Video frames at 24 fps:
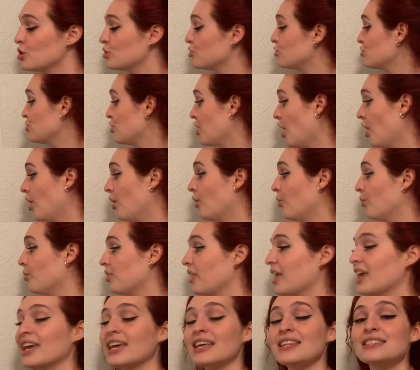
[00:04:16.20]
No,
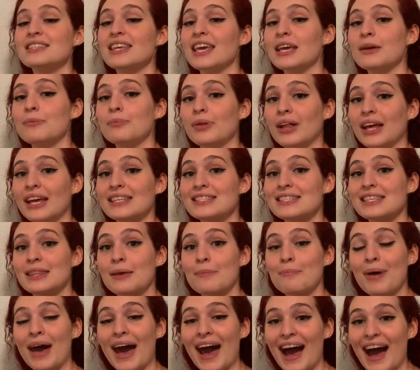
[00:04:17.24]
they can take place in the
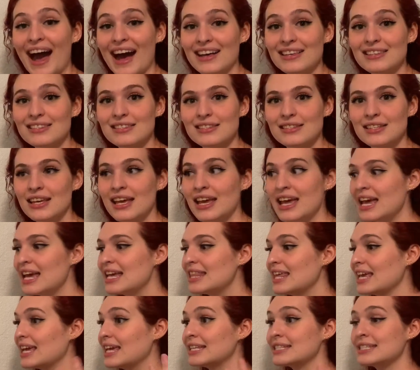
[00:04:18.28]
past,
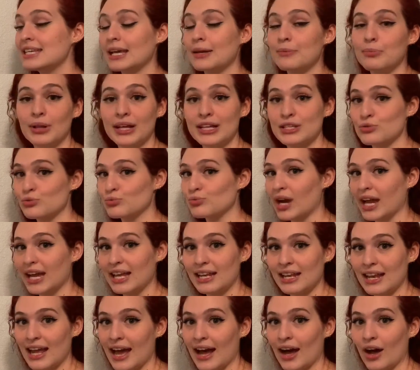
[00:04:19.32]
they can take place
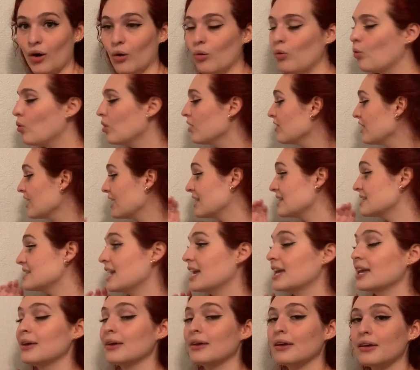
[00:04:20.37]
right now, or they can
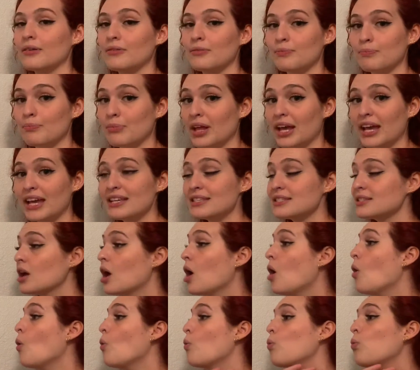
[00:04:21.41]
take place
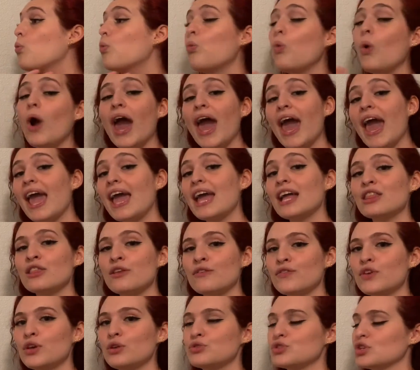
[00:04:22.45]
way in
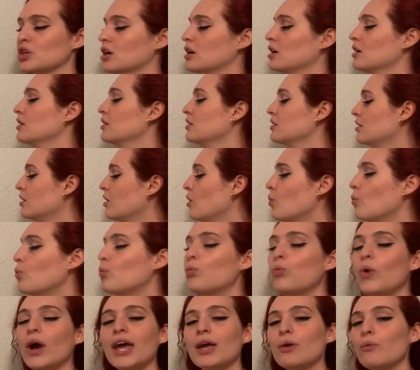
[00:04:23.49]
the future.
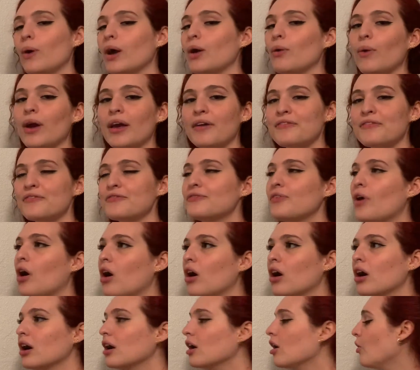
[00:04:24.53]
Way, way, way
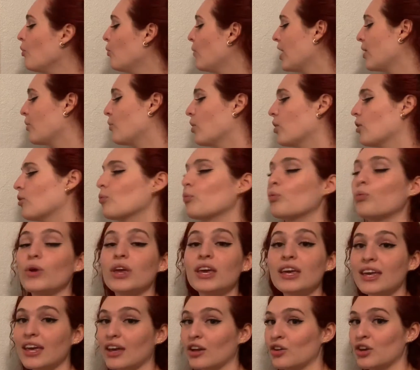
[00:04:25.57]
far away where we
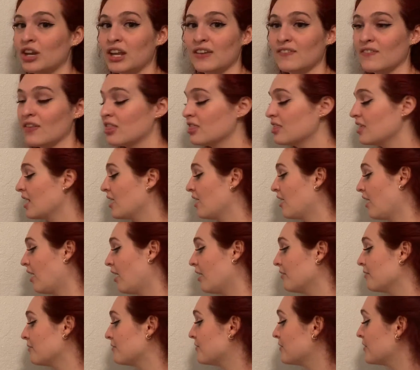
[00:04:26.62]
couldn't even think
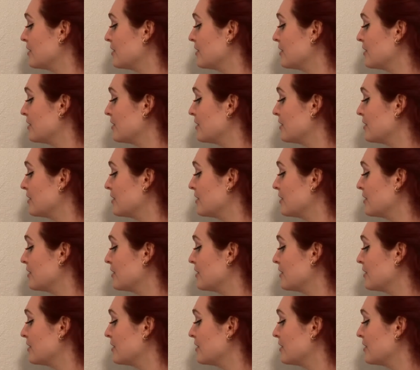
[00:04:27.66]
of.